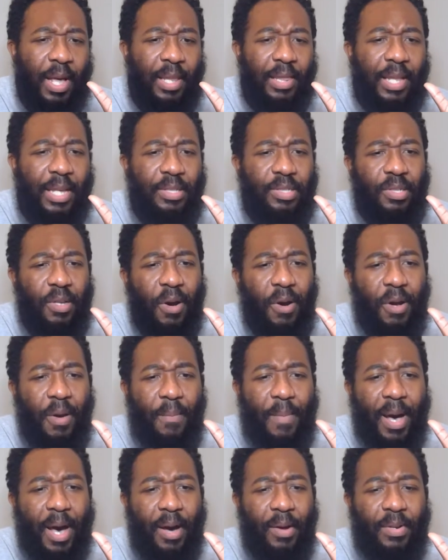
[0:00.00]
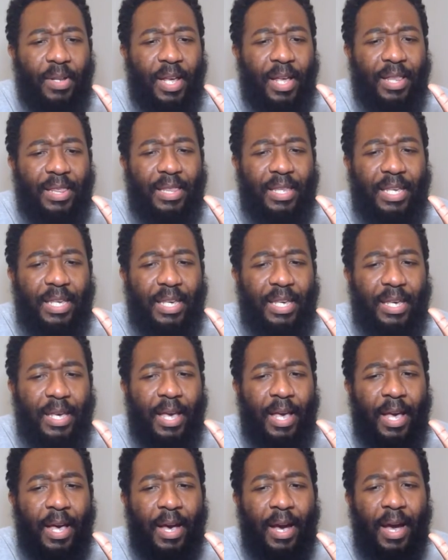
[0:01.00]
let's talk about the
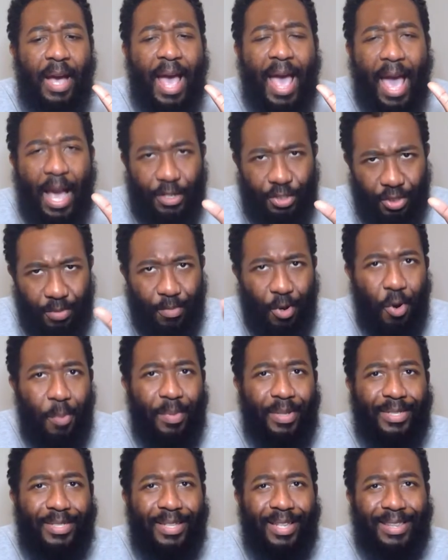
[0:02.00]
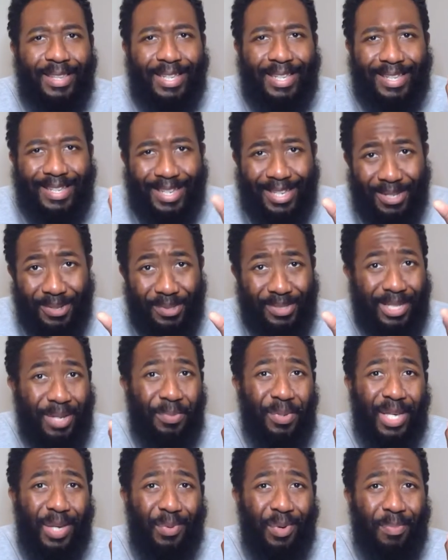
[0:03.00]
action moments, the kills that
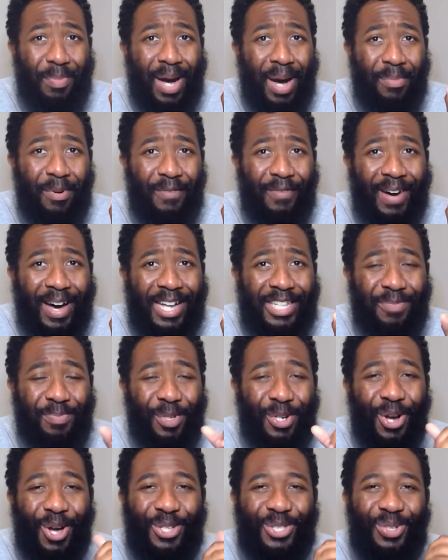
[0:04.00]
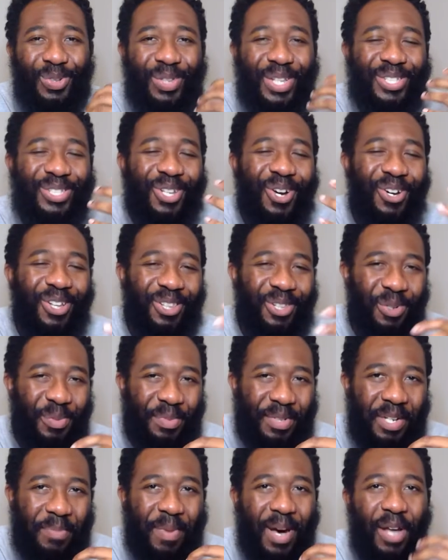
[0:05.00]
we get with Baba Voss, but also let's talk a little
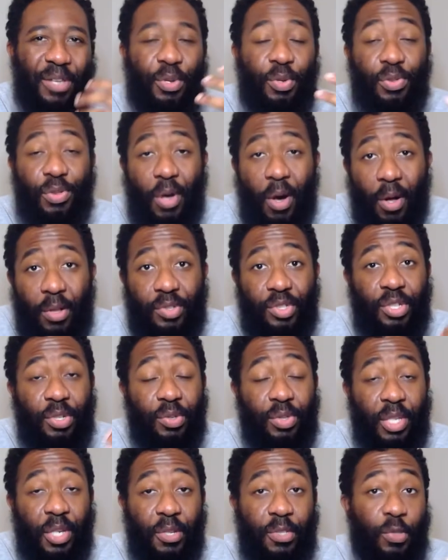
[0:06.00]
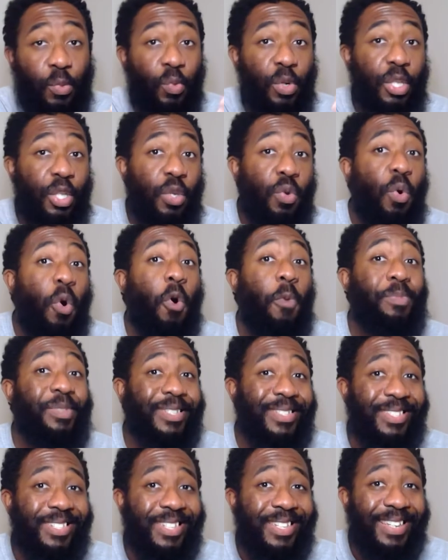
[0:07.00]
bit about your thoughts and your theories of what you hope to
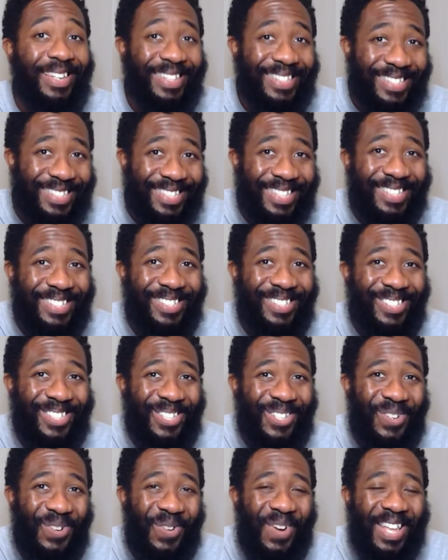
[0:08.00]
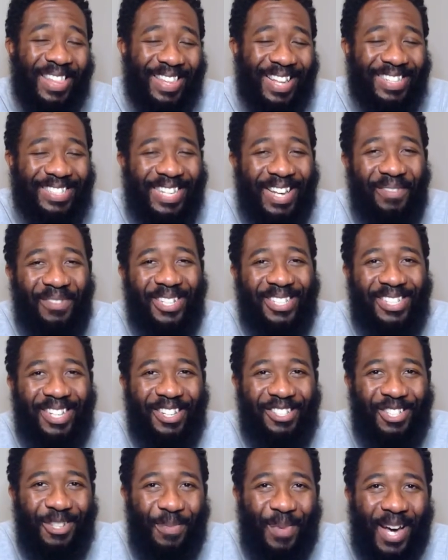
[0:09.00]
see in season two, and let's have a
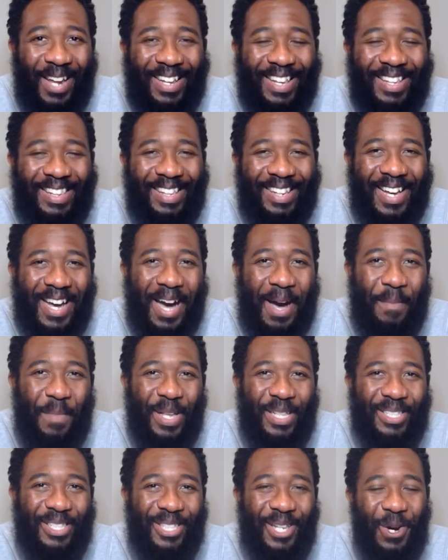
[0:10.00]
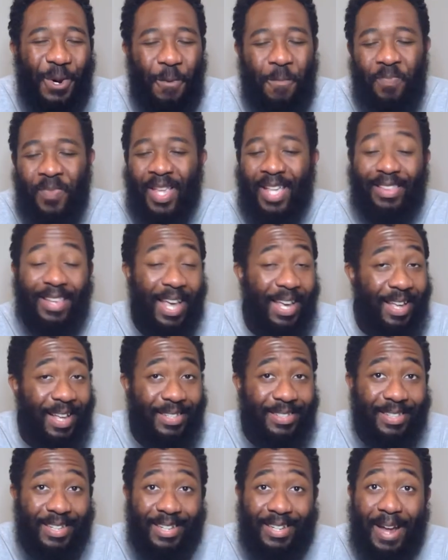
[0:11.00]
discussion about it in the comments. So, like I
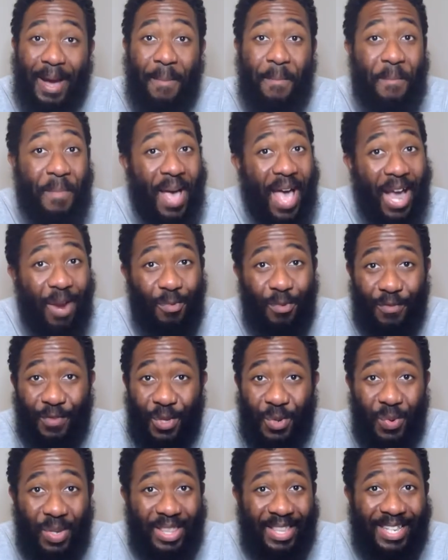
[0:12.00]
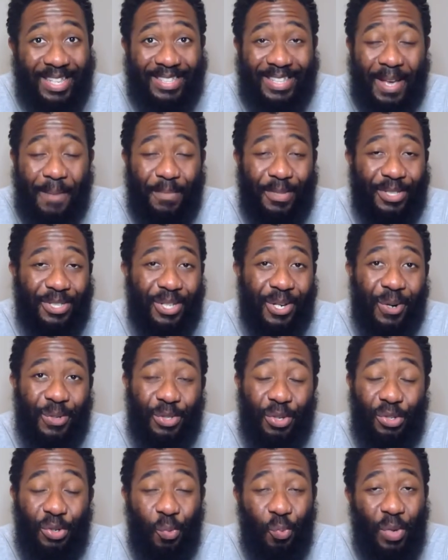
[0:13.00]
said, I'm back reviewing these episodes
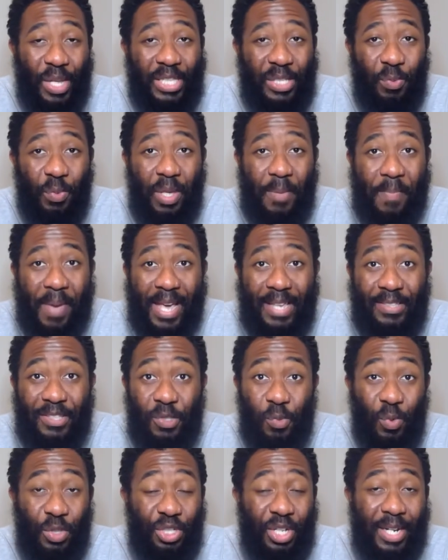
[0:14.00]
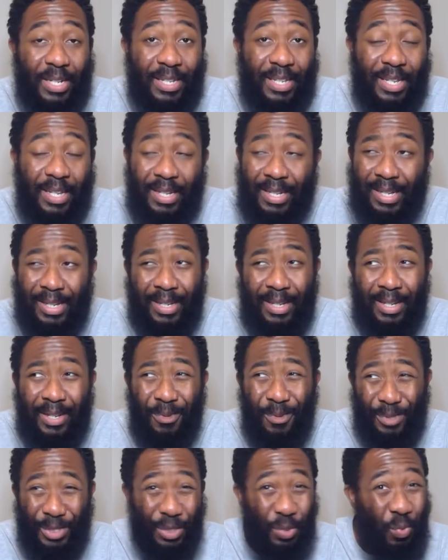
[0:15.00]
on a week to week basis, which I did,
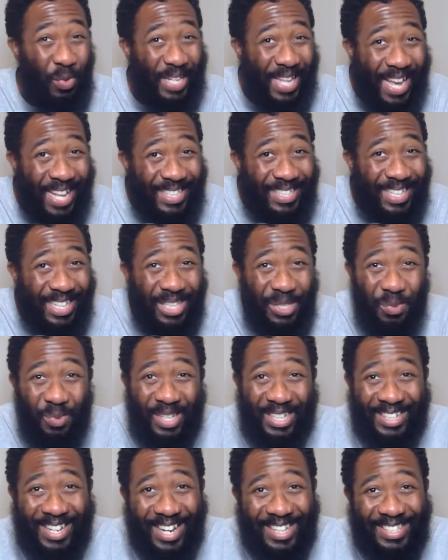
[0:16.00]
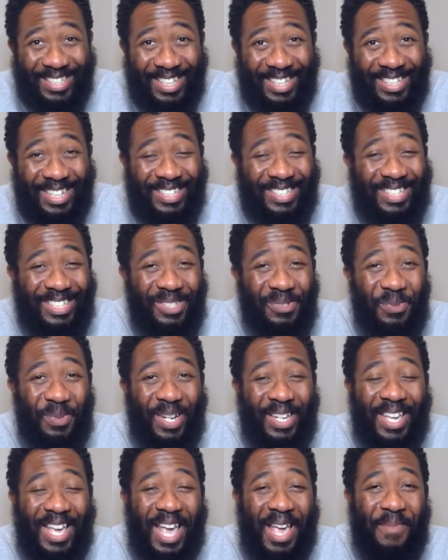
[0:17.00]
was it 2018, 2019 that season
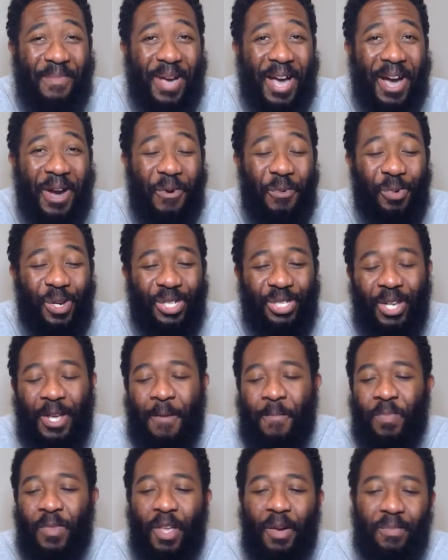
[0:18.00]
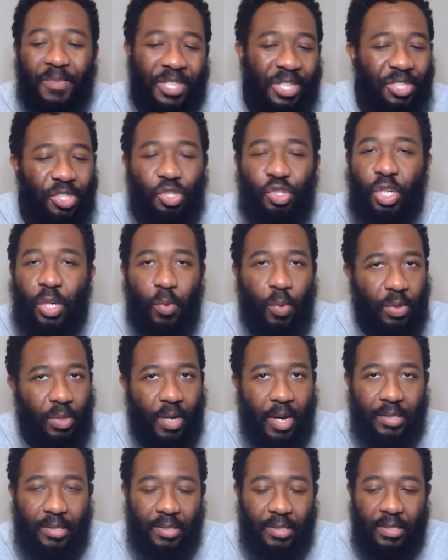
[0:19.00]
one came out, which just general
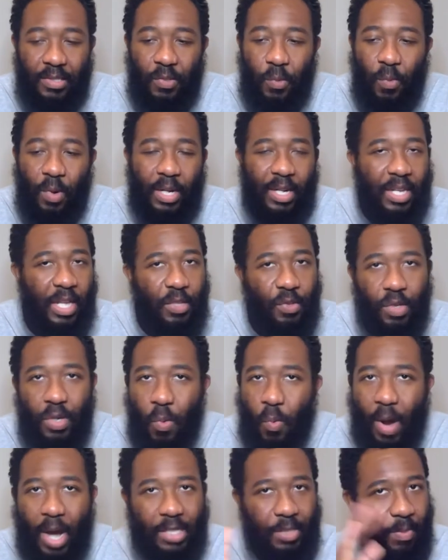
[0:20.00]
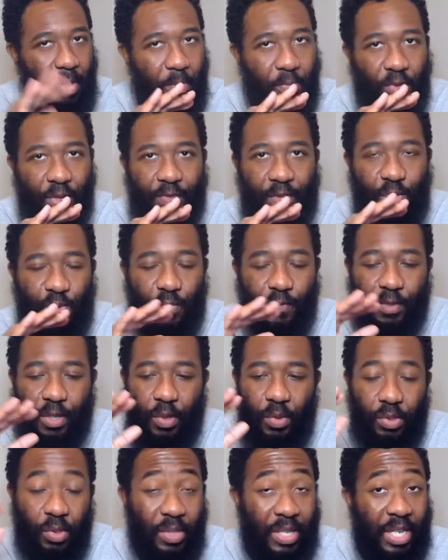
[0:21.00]
thoughts of season one. Again, you can watch my previous
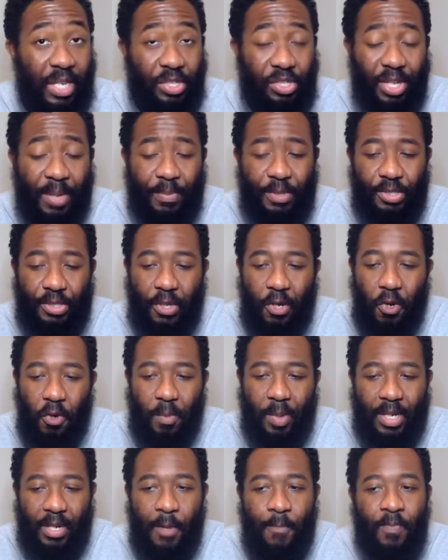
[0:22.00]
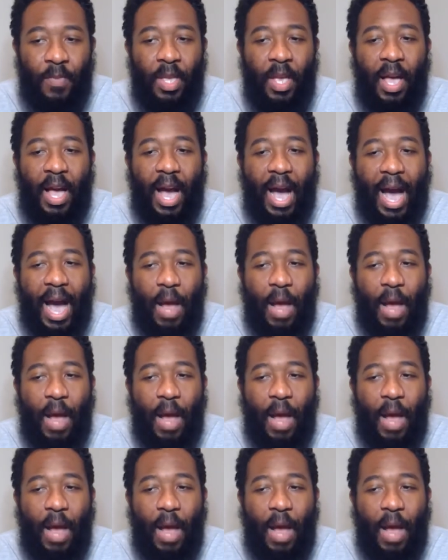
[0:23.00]
reviews on each episode, but I